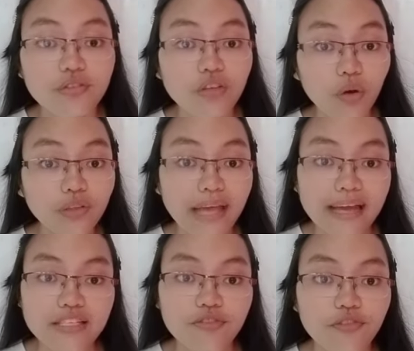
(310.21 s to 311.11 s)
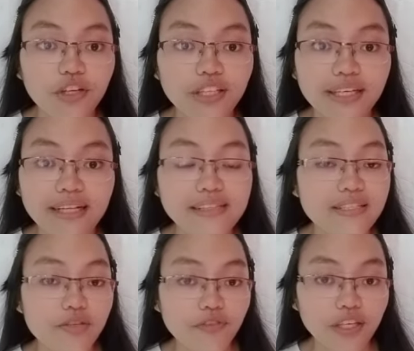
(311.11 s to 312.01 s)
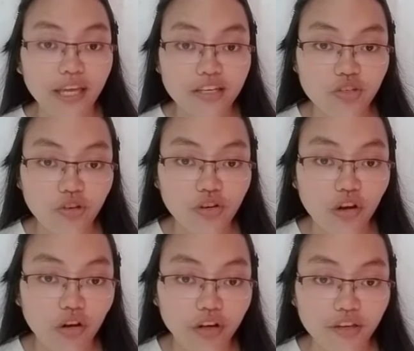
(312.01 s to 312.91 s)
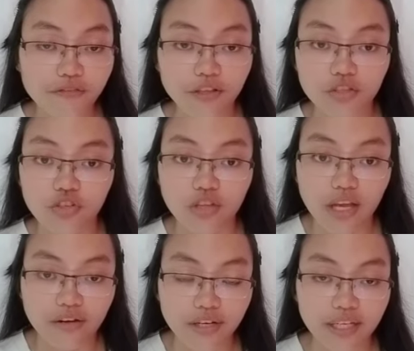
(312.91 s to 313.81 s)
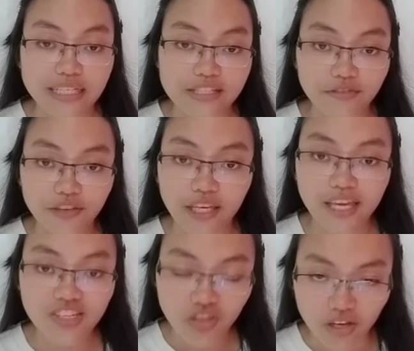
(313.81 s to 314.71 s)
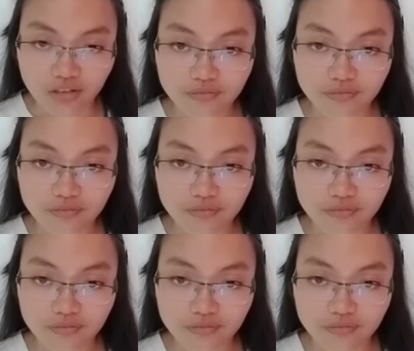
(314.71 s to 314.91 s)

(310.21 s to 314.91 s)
known as vertical classification or evolutionary classification.